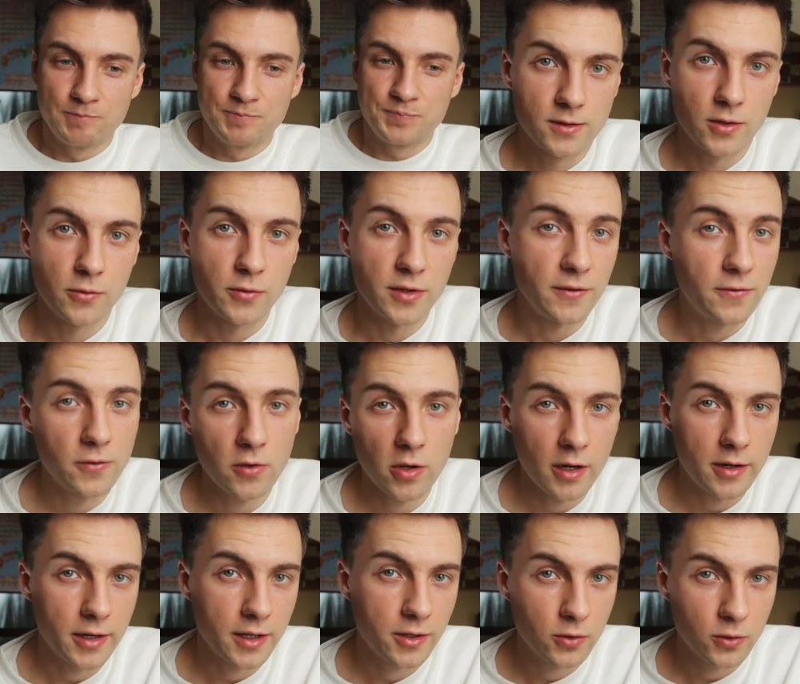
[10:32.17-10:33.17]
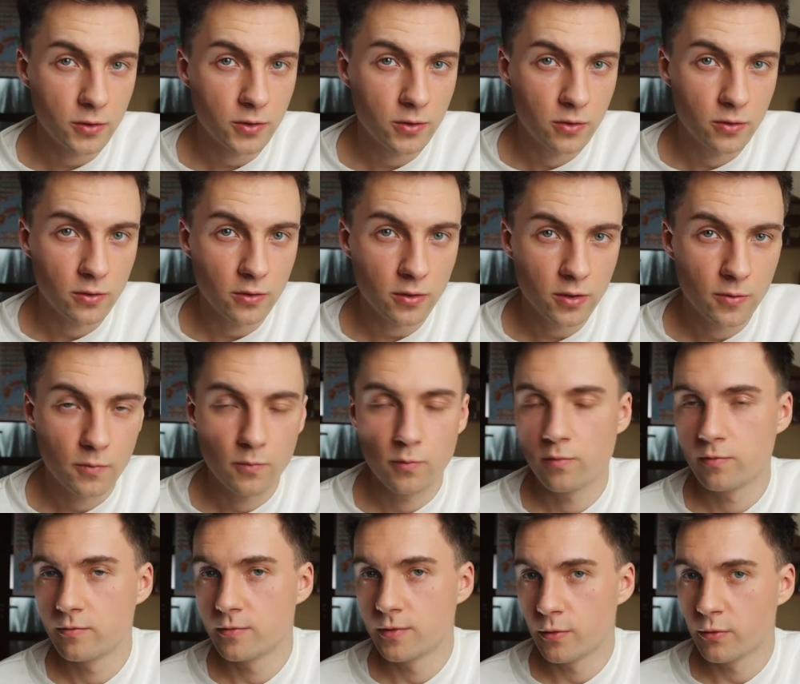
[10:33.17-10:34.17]
So if you are a good cook,
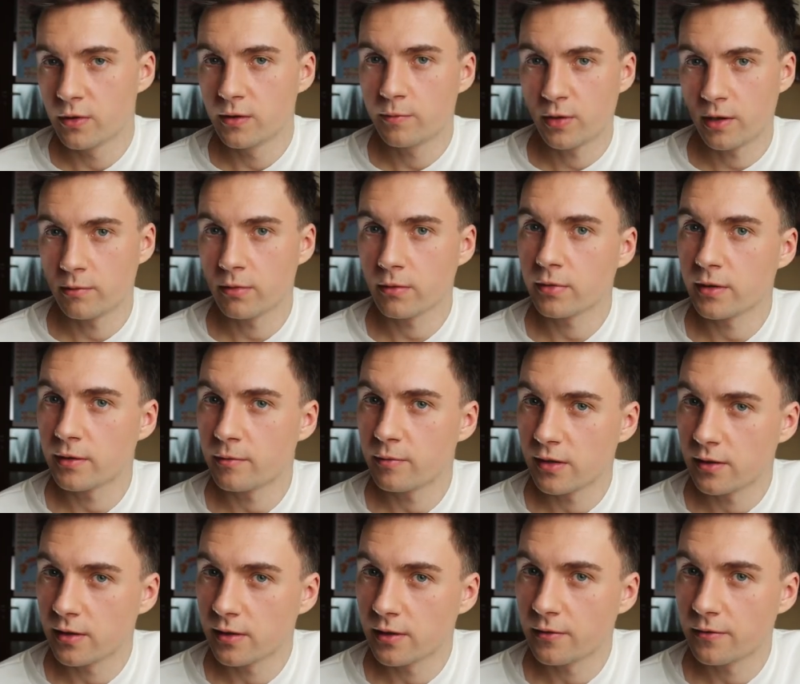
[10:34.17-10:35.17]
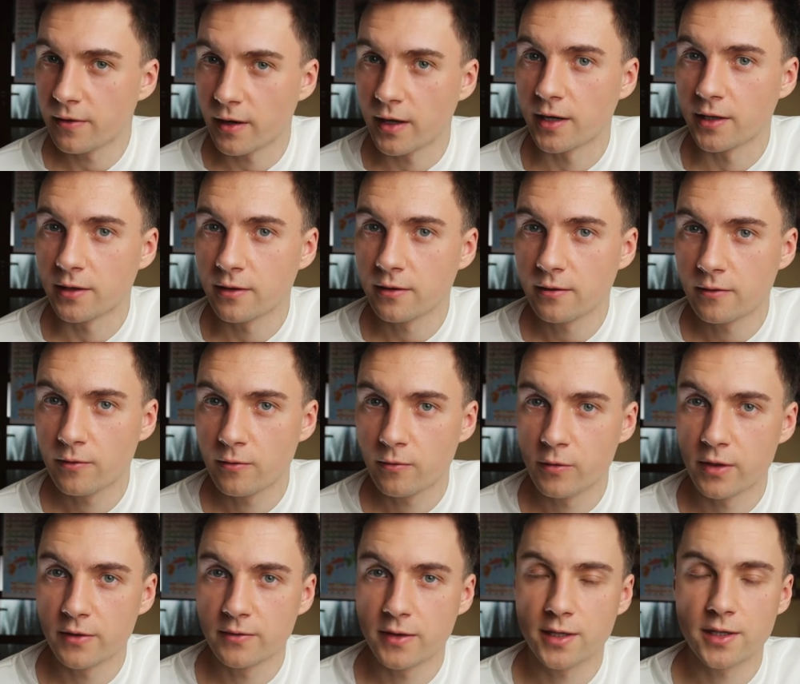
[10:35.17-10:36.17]
you will probably be fine
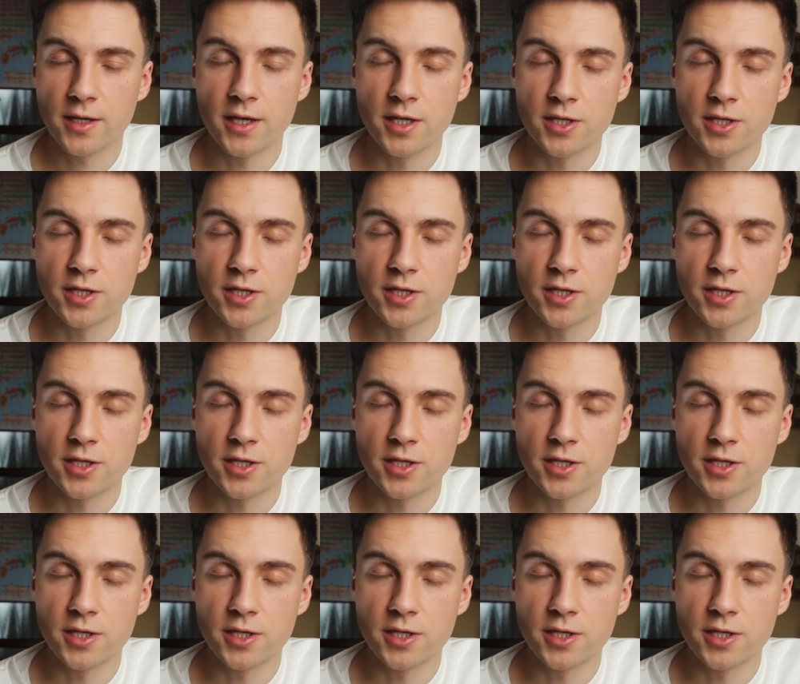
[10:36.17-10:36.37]
with that